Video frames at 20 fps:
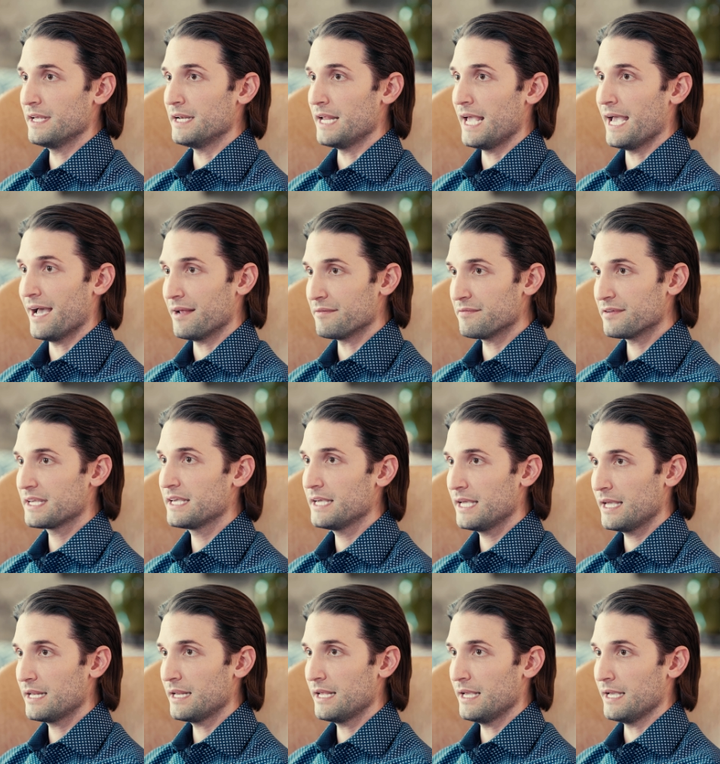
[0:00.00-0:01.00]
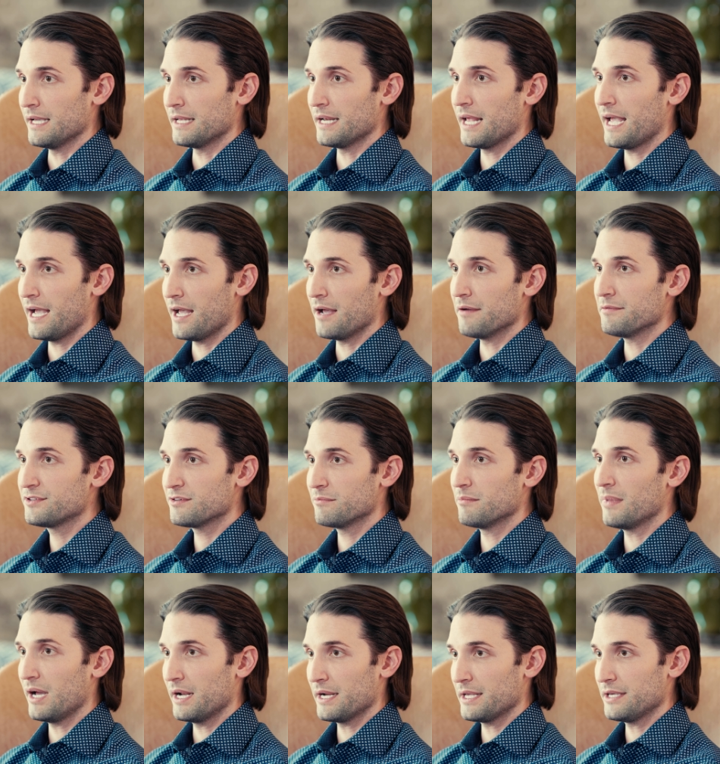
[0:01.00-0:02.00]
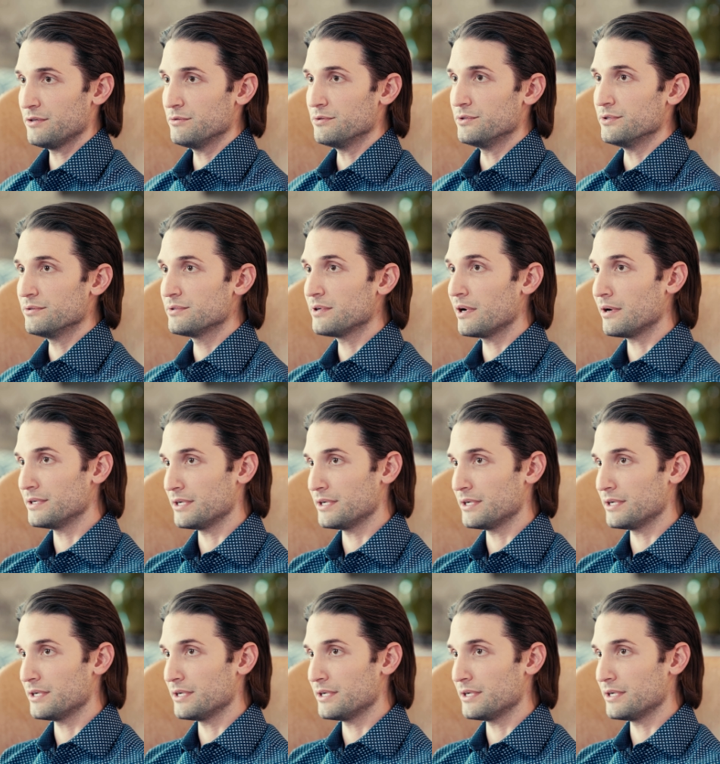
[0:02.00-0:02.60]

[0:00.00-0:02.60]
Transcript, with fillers: an advocate and have somebody who do,